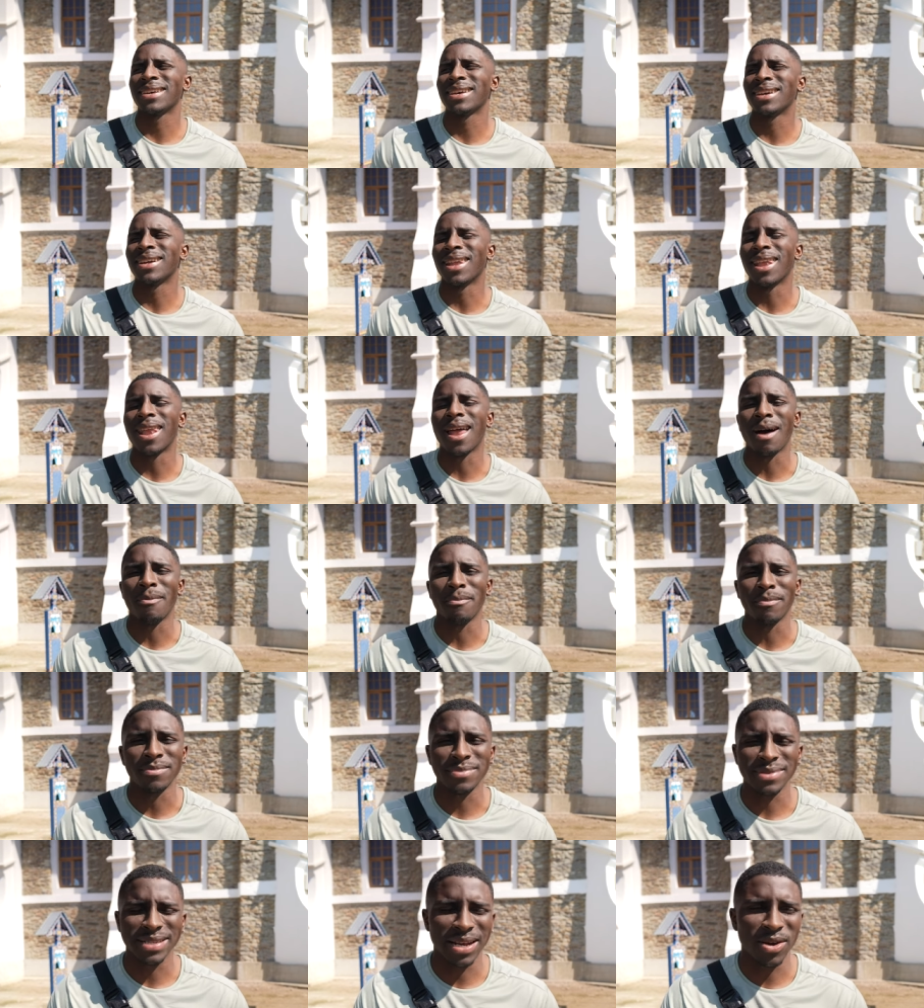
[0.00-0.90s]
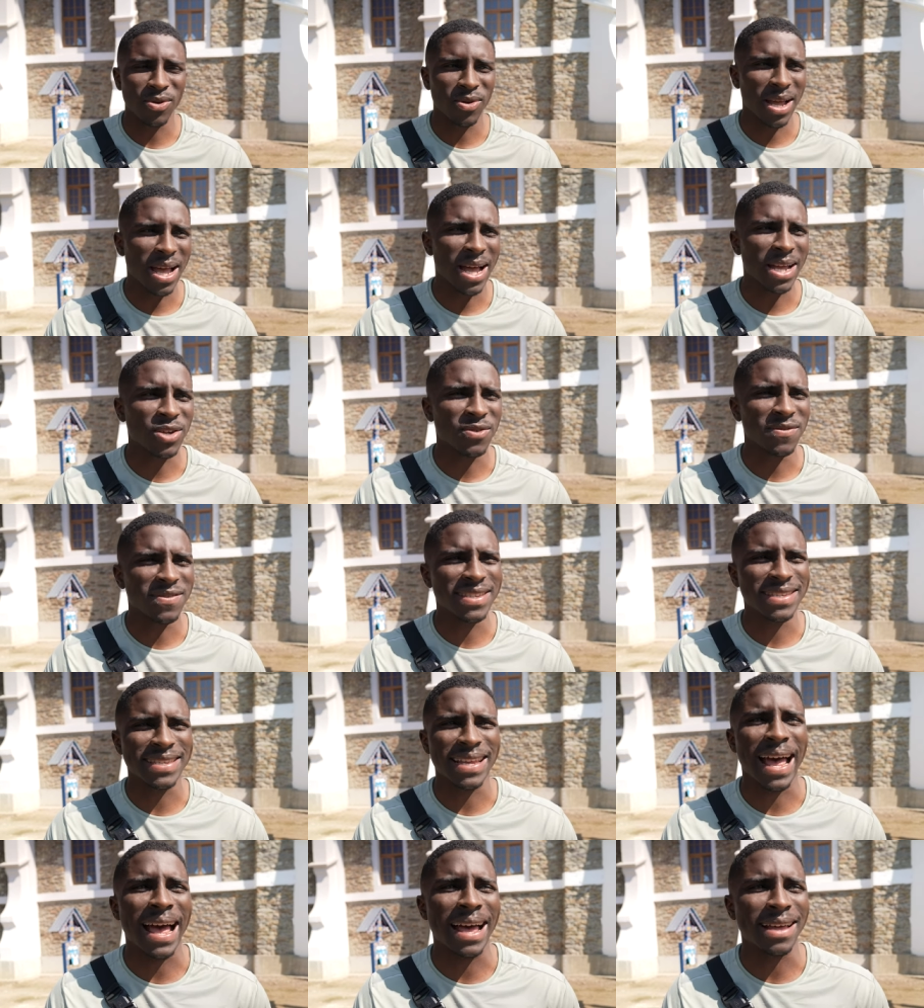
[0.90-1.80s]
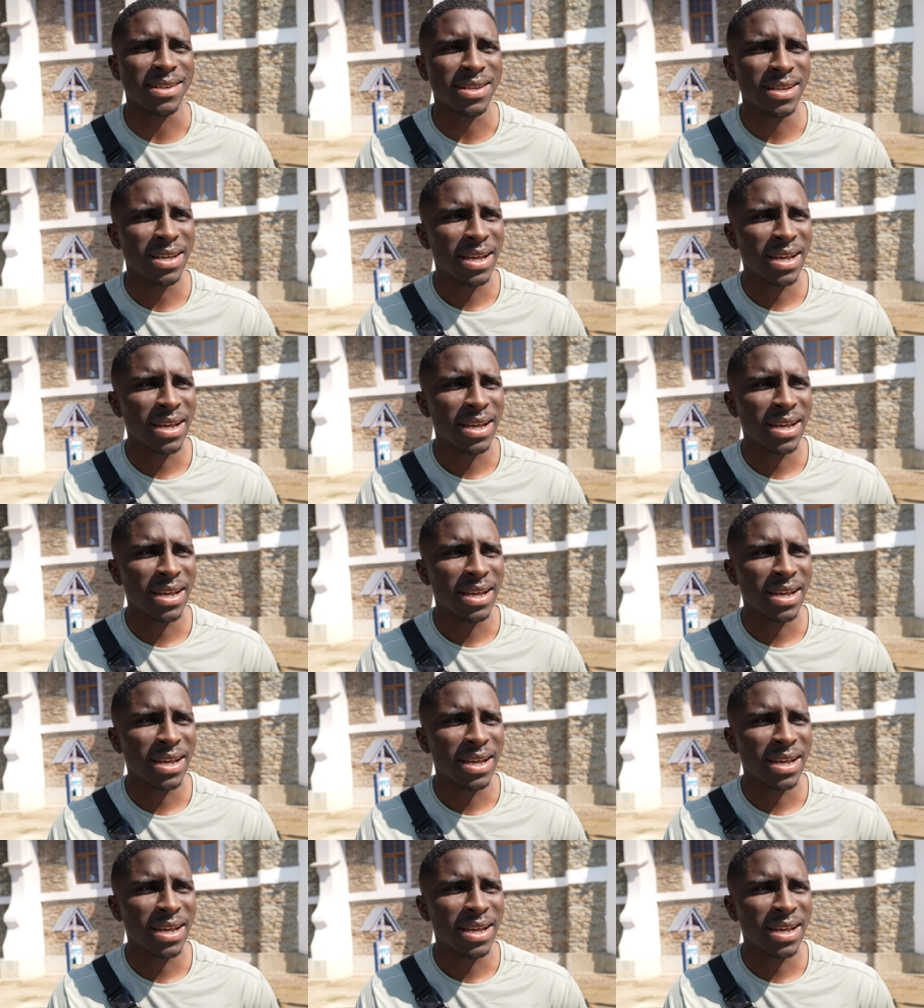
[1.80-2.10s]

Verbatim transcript: glum, they look kind of sad.